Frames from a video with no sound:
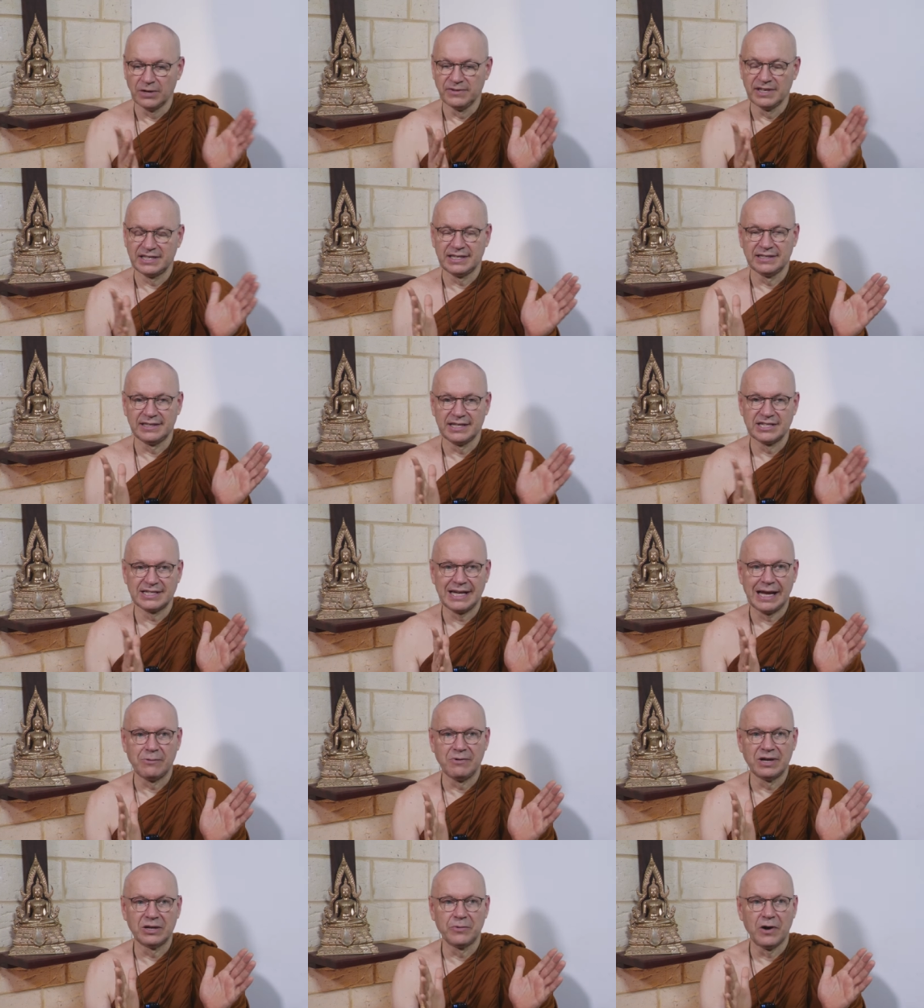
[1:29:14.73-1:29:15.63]
This is the
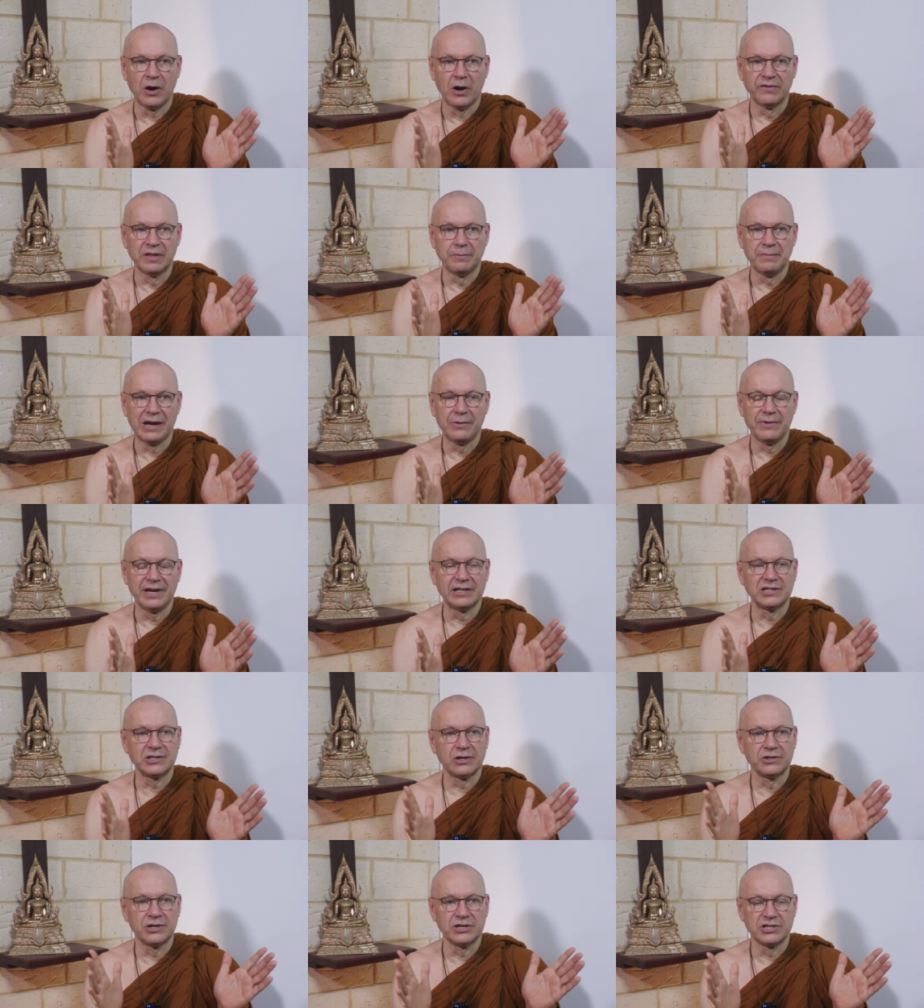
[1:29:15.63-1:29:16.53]
sharing of the merit.
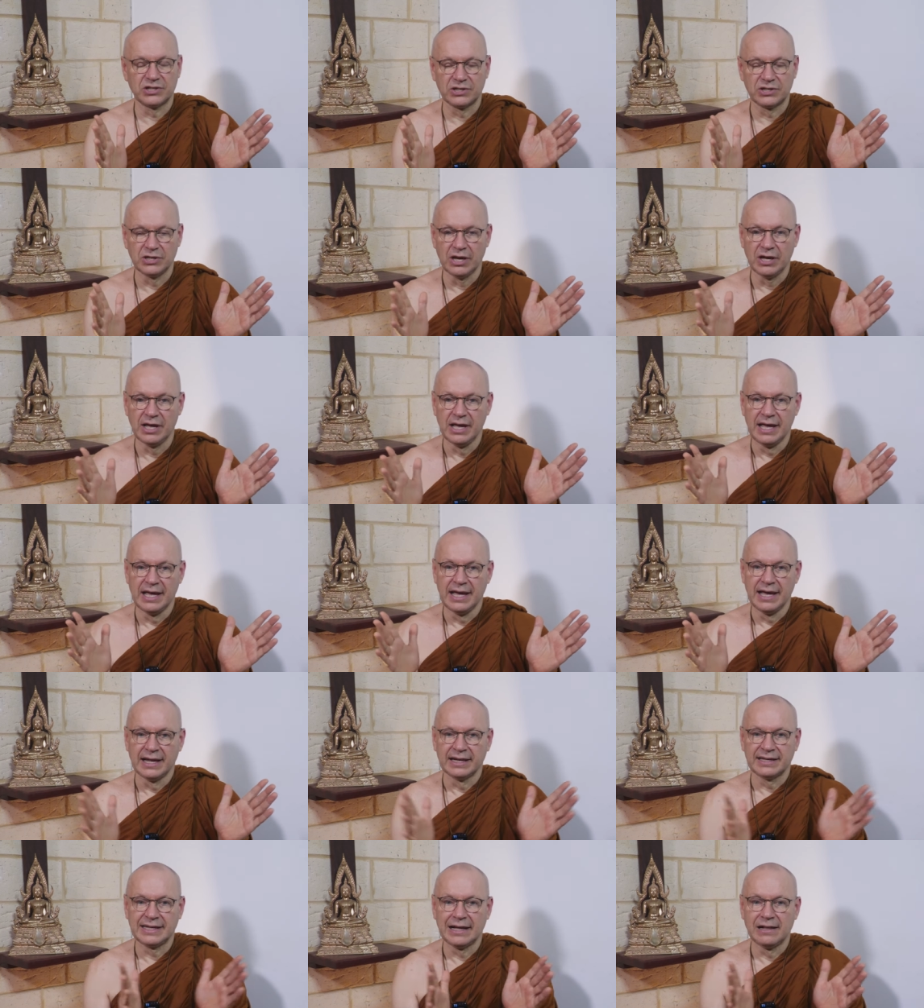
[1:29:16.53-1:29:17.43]
So just uh,
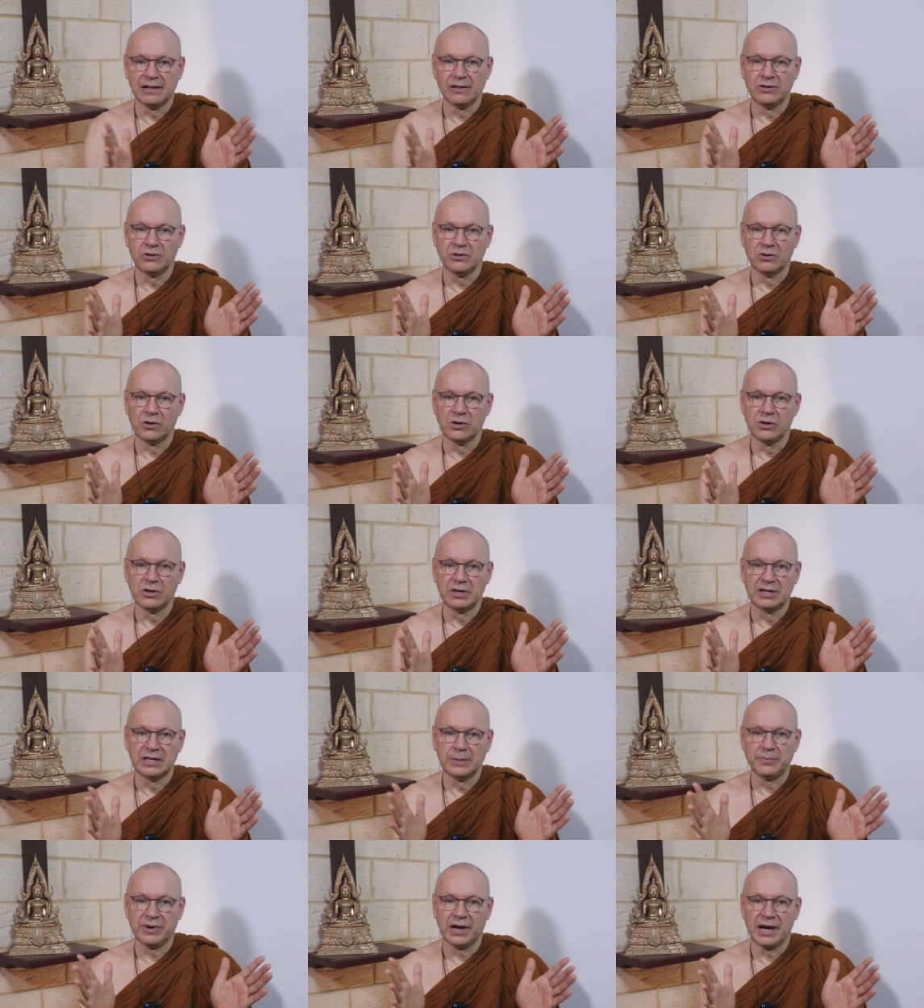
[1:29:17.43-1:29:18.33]
tell your
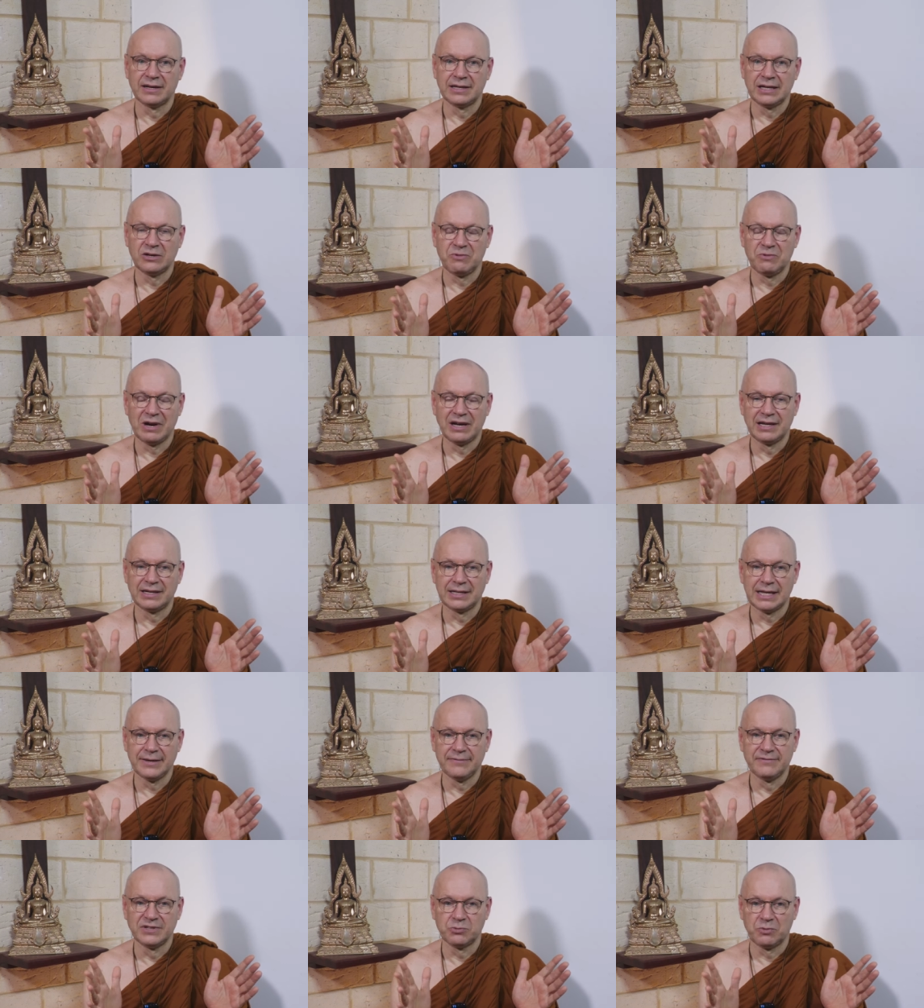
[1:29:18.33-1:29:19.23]
departed
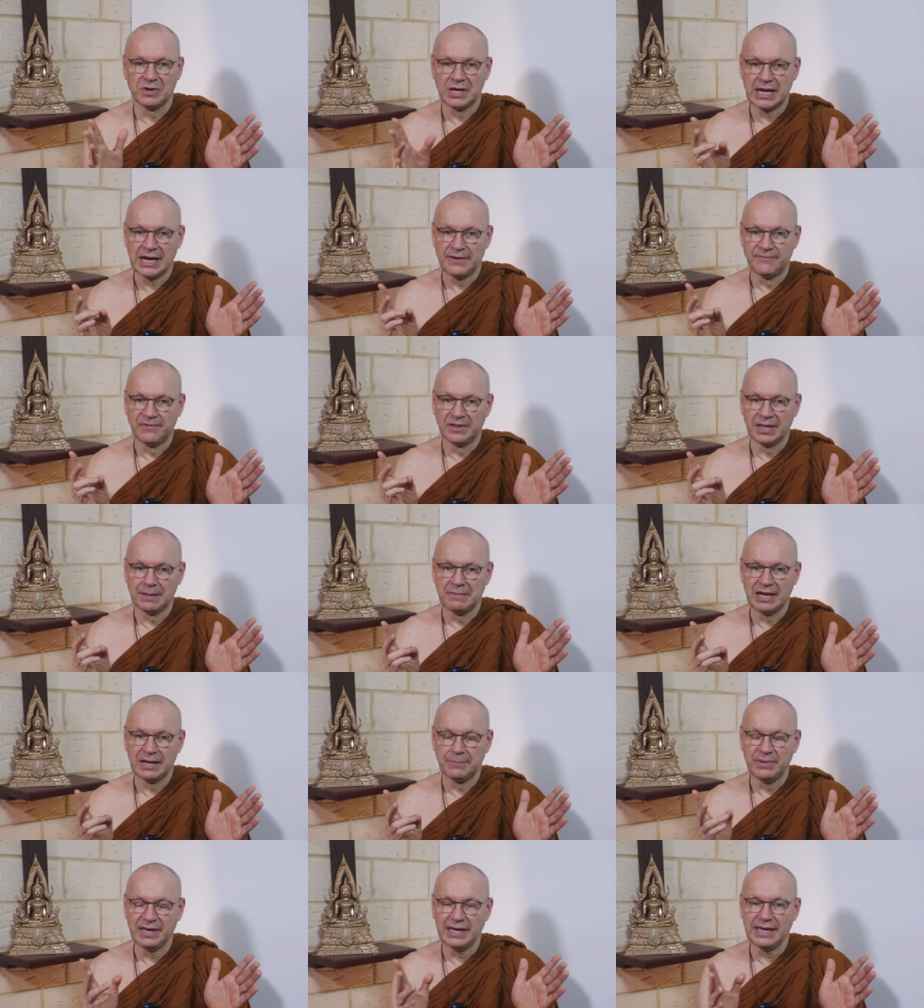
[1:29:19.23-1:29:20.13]
relatives, wherever they
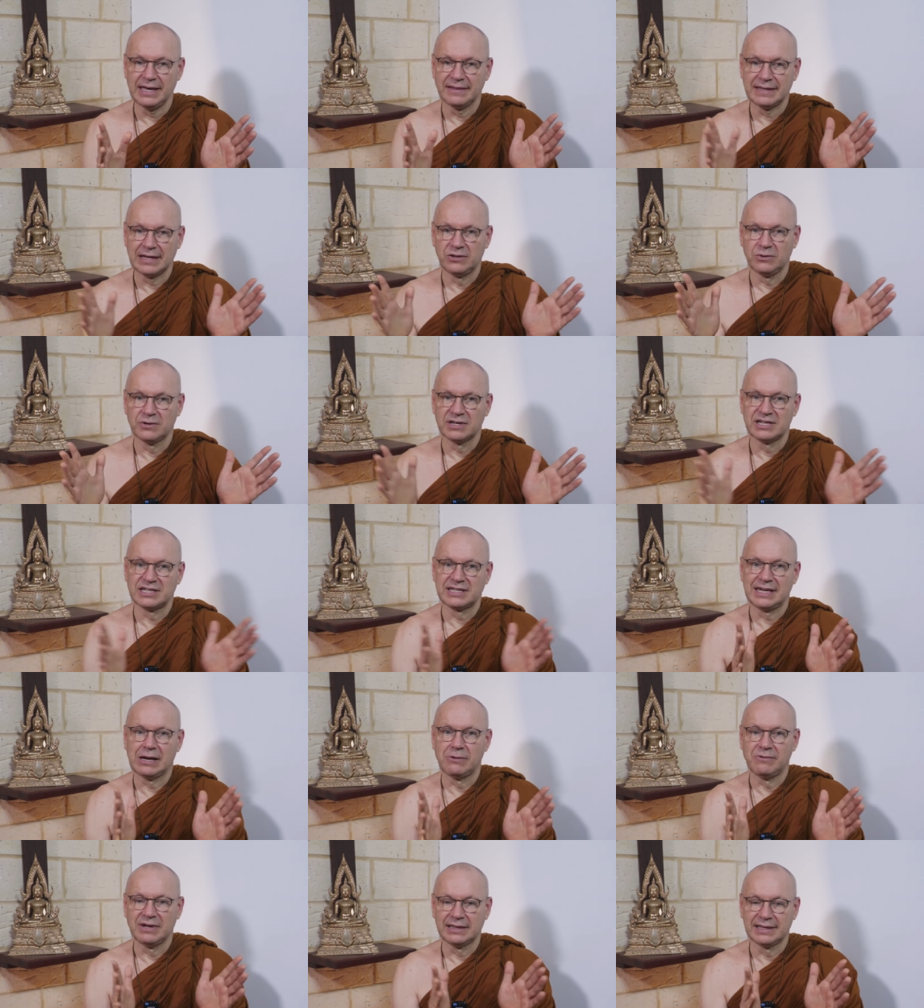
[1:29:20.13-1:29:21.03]
may be, that you are
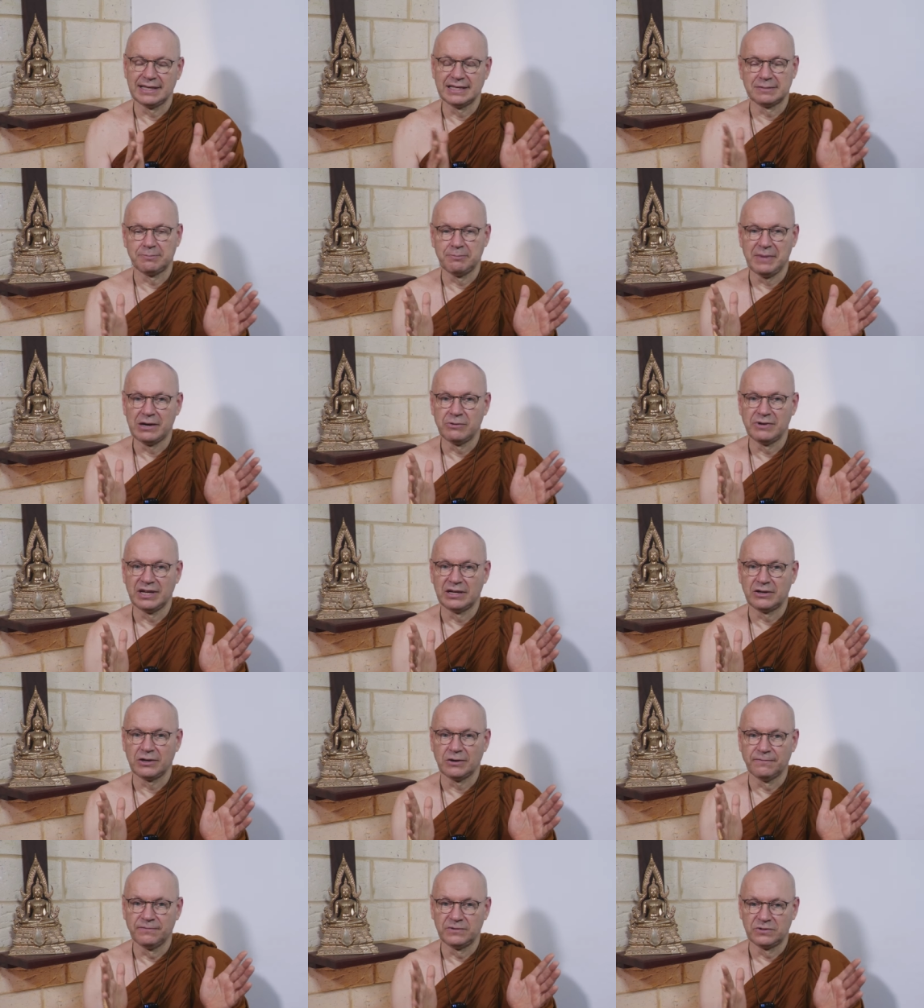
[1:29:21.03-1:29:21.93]
sharing this
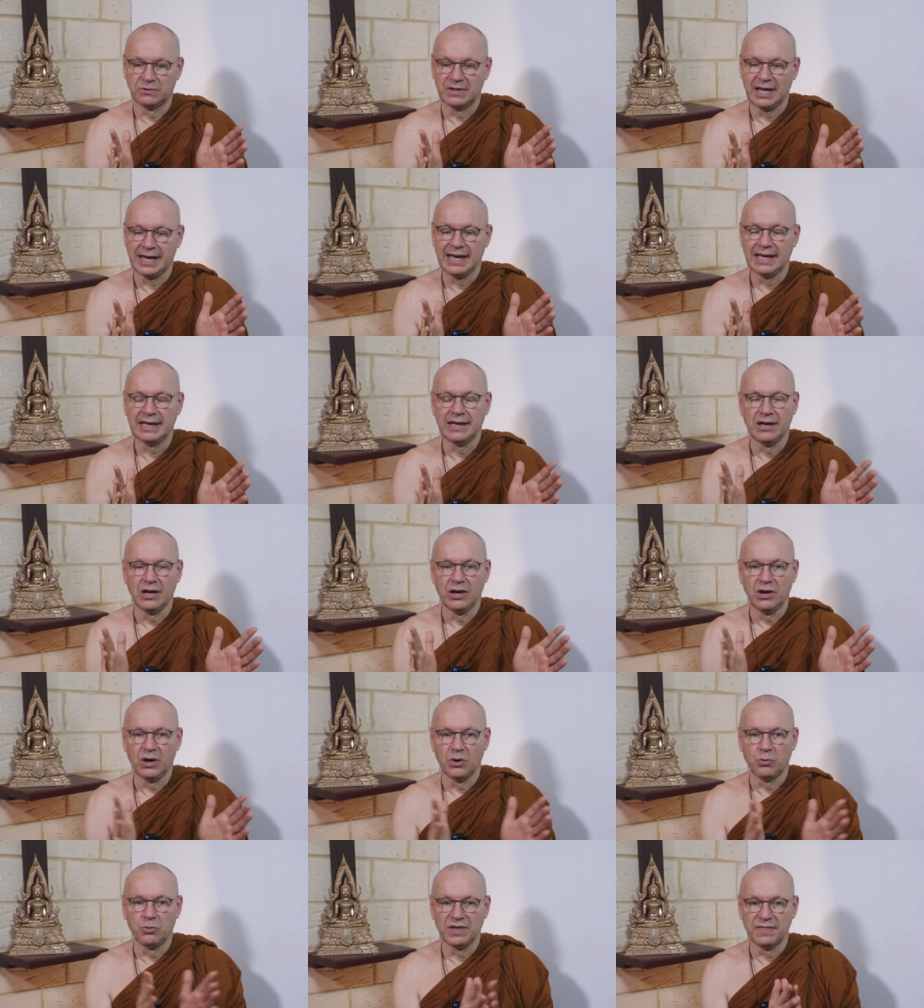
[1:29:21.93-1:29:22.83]
merit of today
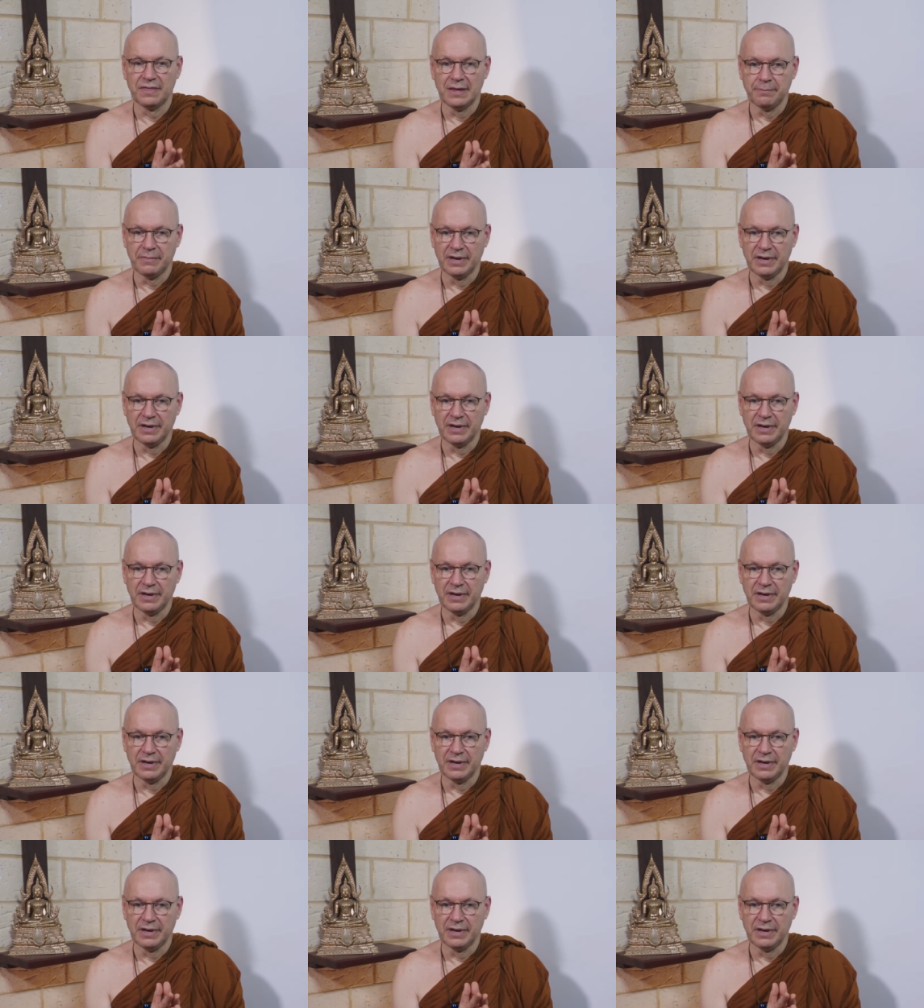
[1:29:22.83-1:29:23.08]
with them.